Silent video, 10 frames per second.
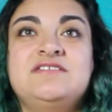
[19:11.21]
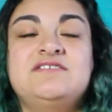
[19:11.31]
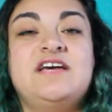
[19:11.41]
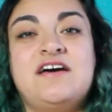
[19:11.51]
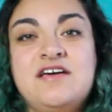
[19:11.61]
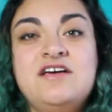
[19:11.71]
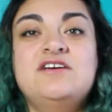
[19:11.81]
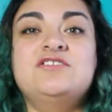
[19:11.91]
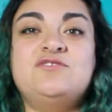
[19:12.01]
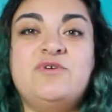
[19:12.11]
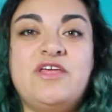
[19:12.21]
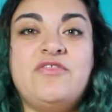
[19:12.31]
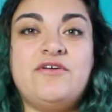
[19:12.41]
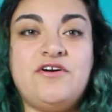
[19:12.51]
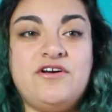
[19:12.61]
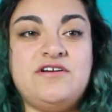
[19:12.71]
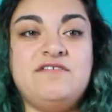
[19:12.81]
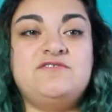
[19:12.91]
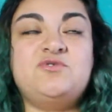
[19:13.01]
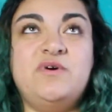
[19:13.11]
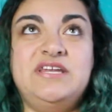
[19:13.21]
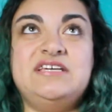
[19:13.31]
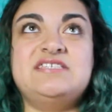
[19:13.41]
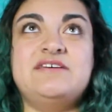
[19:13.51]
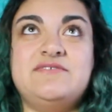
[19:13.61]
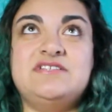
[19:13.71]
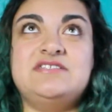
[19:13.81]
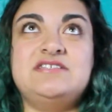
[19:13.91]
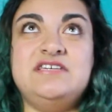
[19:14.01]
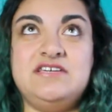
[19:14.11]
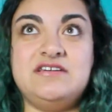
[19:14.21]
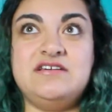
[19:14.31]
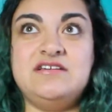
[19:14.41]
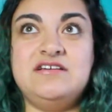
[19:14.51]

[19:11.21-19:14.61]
Yeah, 23rd of 2017.